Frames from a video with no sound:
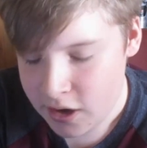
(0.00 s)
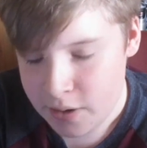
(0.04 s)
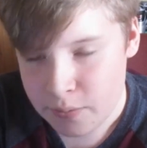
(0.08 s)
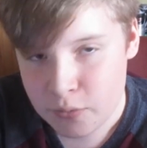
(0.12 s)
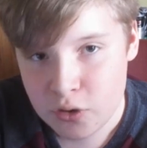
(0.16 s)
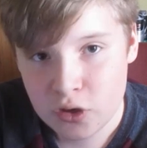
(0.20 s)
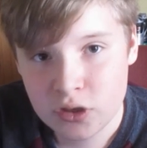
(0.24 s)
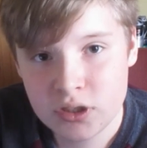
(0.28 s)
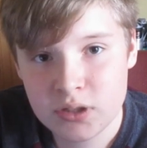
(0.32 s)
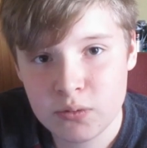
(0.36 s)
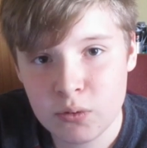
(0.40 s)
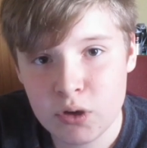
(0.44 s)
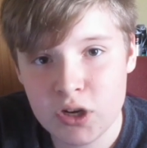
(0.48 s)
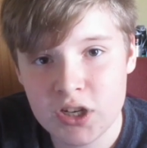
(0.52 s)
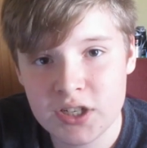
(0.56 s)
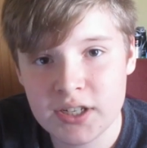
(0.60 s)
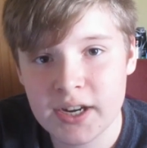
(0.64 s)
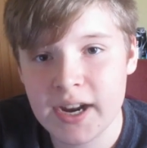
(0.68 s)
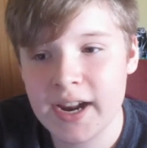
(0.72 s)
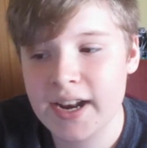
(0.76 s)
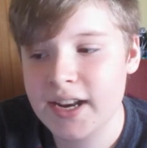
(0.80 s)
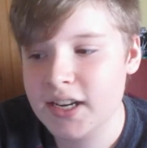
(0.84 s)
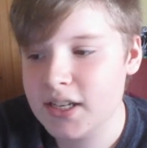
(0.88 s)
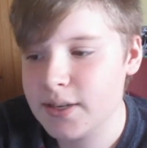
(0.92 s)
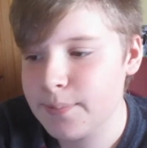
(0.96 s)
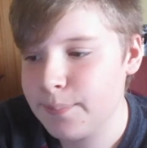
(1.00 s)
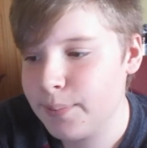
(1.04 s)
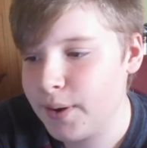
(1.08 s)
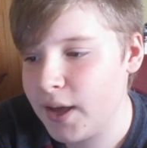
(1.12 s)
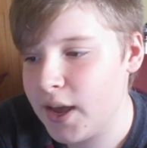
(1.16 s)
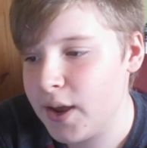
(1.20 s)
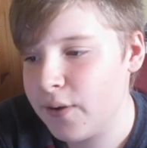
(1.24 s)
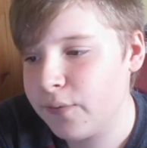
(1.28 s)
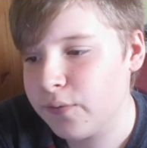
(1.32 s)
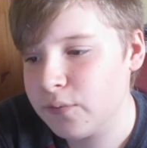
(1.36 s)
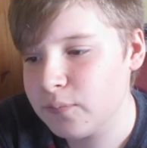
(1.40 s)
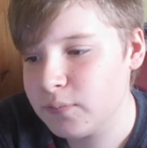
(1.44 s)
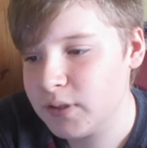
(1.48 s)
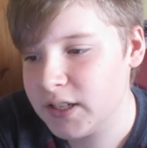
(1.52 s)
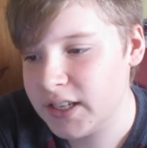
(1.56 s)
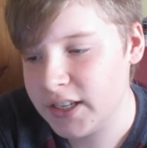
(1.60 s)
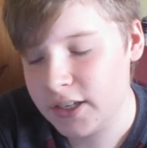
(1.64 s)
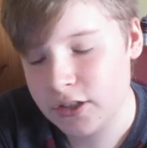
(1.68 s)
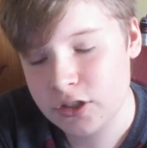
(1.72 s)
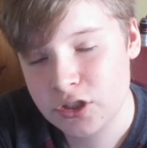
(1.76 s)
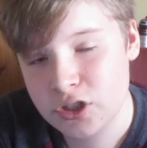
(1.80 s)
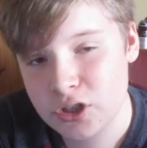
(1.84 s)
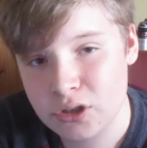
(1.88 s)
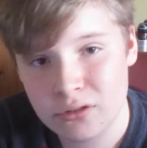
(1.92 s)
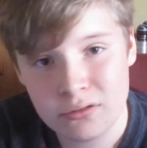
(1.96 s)
because once again it's a player from
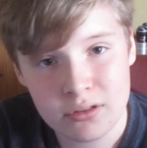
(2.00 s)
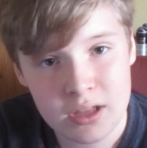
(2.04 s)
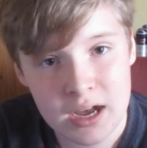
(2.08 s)
League 2